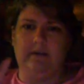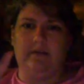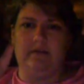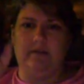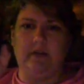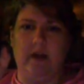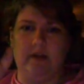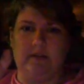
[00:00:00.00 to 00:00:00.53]

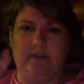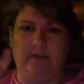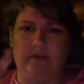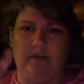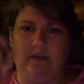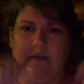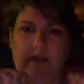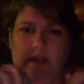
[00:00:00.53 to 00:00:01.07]

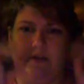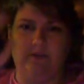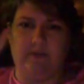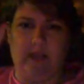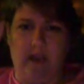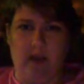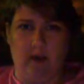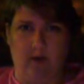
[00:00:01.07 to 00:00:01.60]

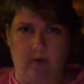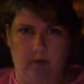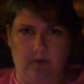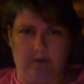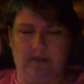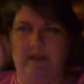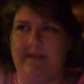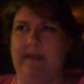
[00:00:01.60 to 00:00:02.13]

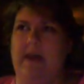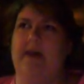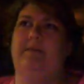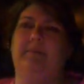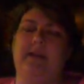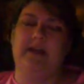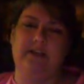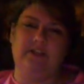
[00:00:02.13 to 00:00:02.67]
1911 was when
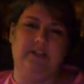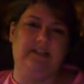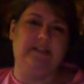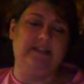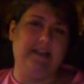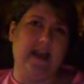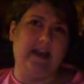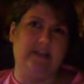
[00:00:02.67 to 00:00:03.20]
it went to
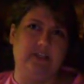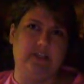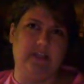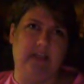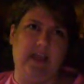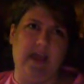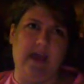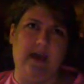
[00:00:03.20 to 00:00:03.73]
trial, but
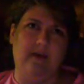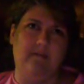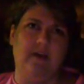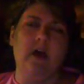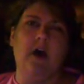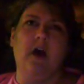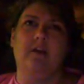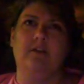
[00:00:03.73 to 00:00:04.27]

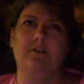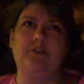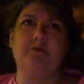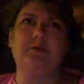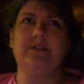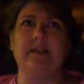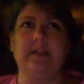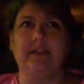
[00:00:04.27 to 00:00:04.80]

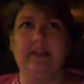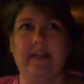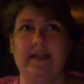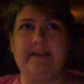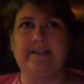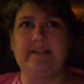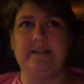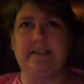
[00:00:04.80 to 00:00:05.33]
she
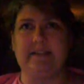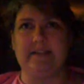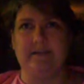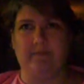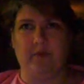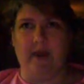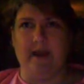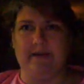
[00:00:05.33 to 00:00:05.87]
was
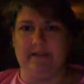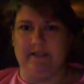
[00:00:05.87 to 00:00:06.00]
a